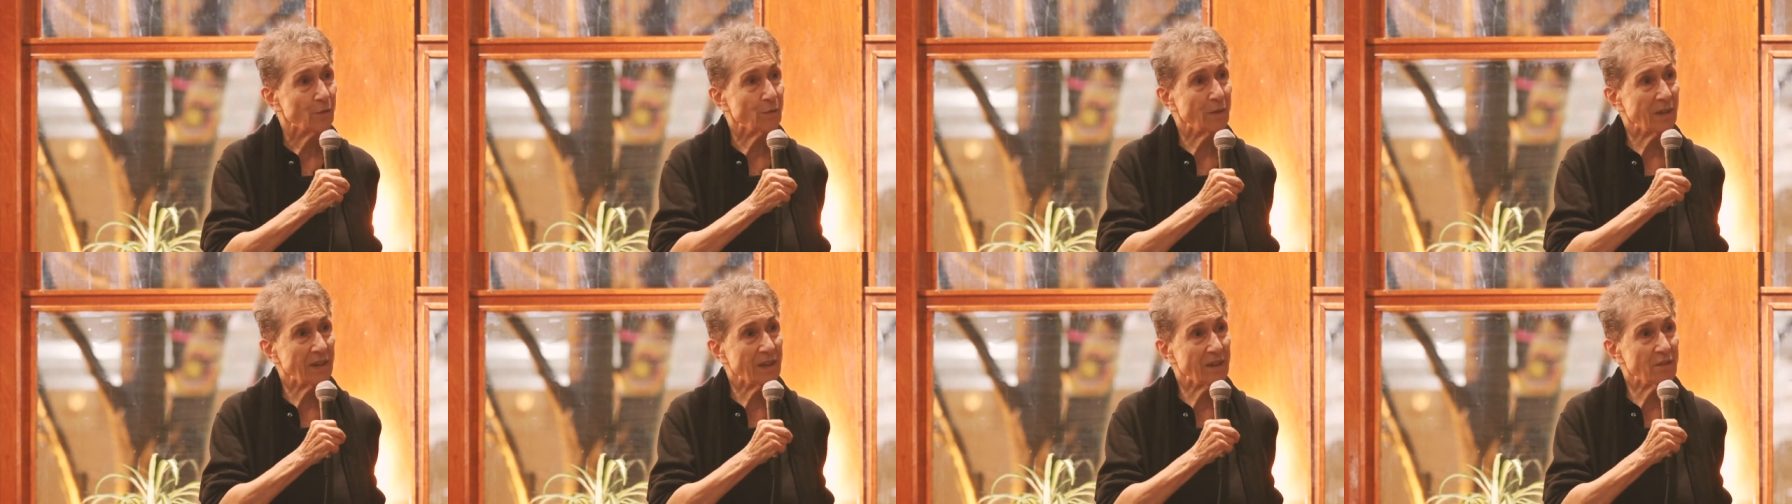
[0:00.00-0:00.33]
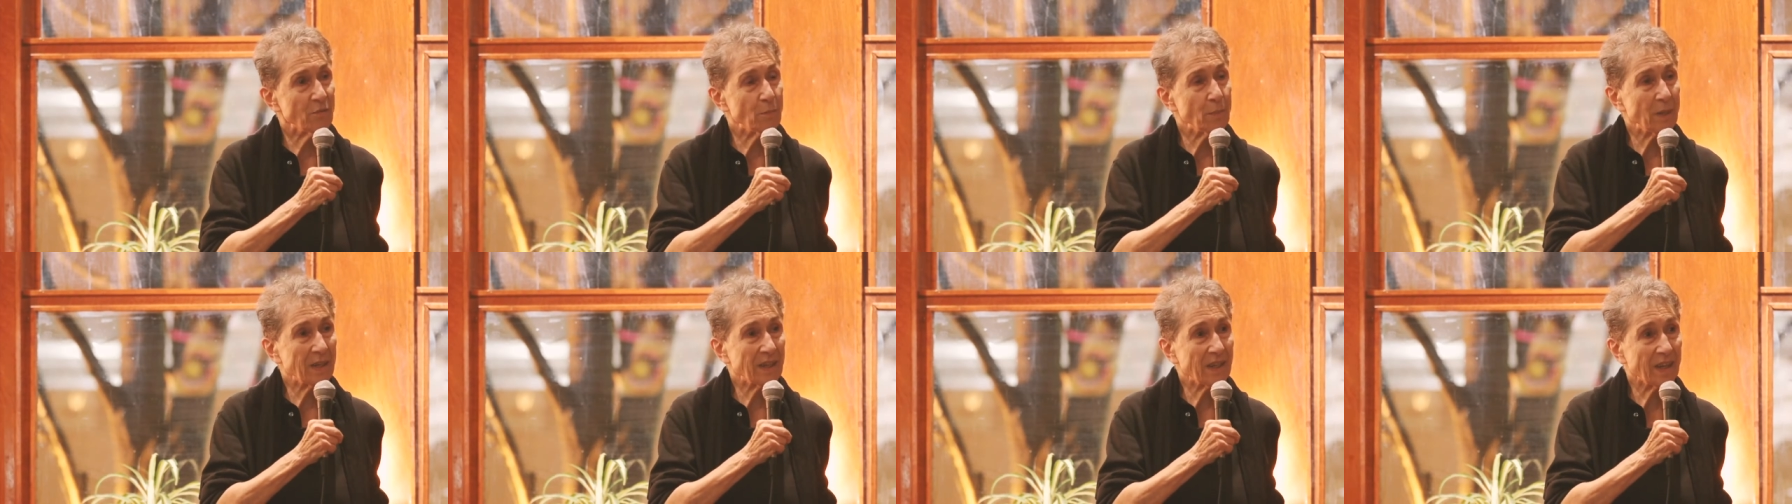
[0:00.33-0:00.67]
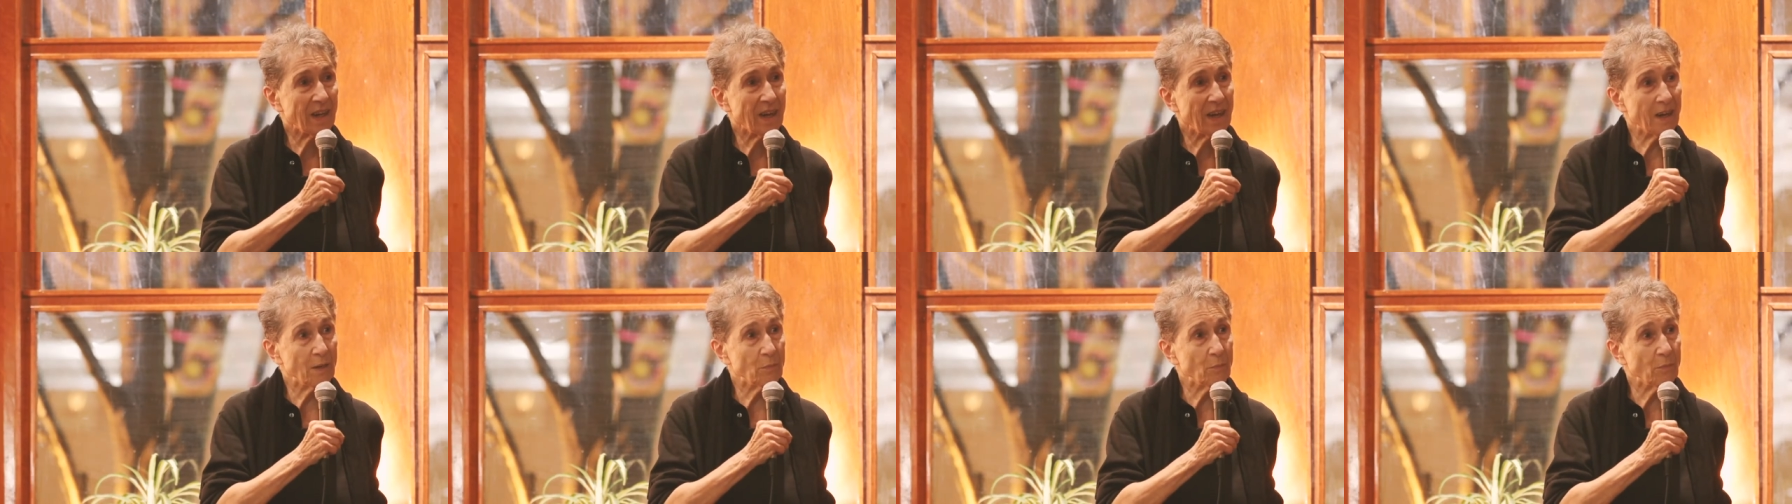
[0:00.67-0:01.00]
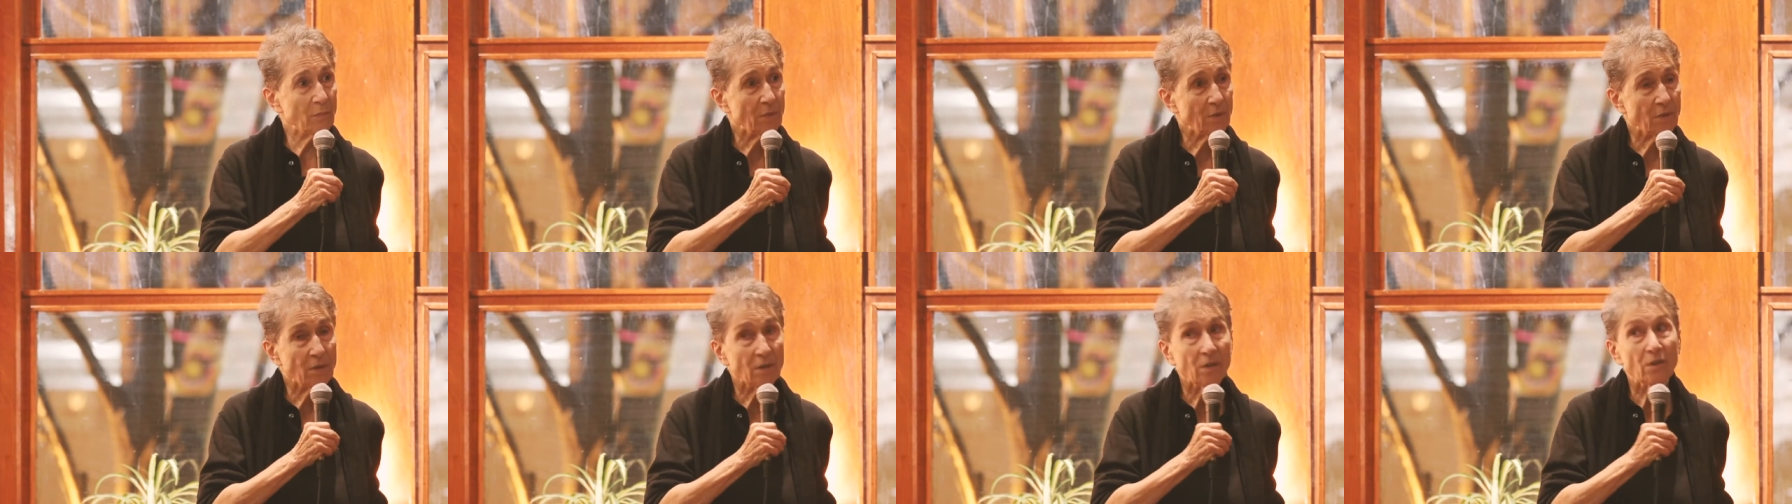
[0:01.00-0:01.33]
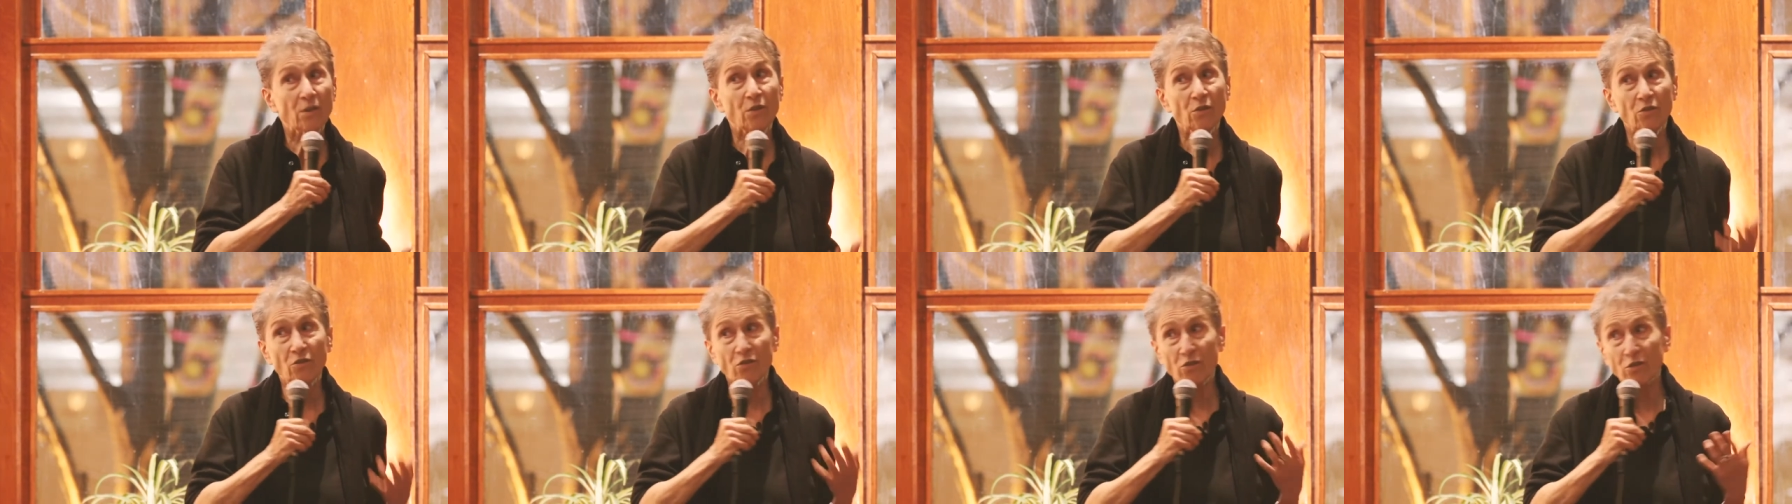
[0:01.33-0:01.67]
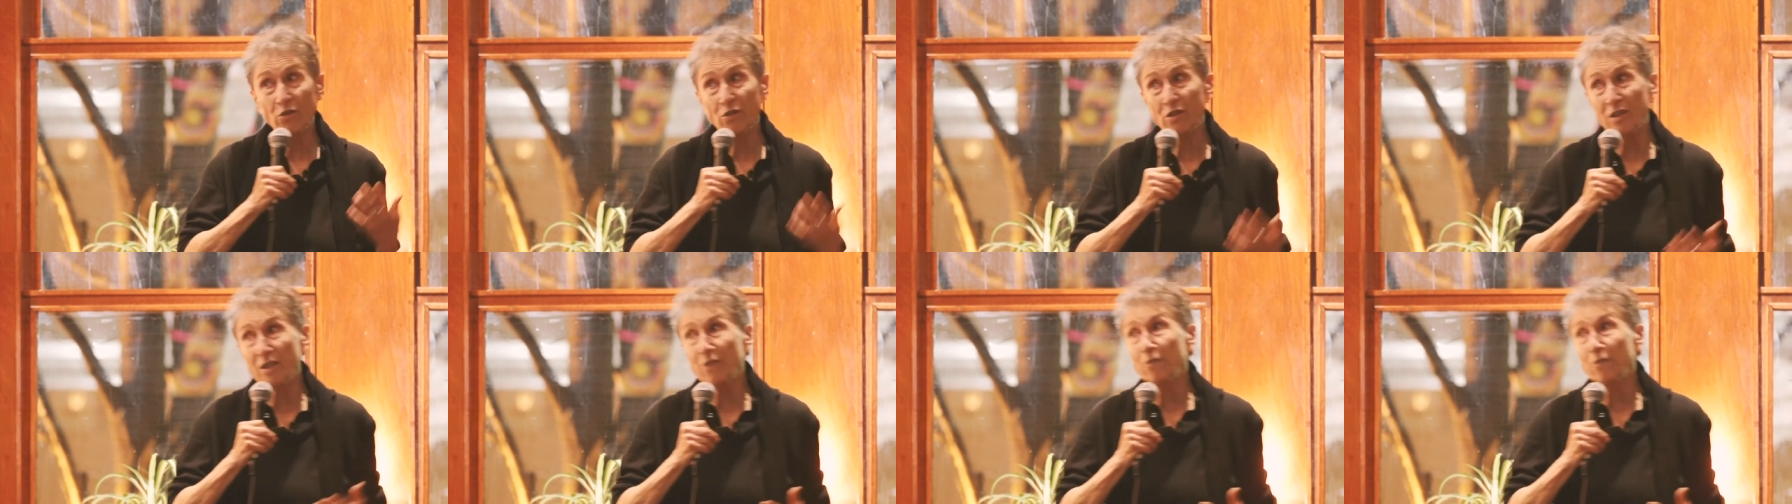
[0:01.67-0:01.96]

when it's become so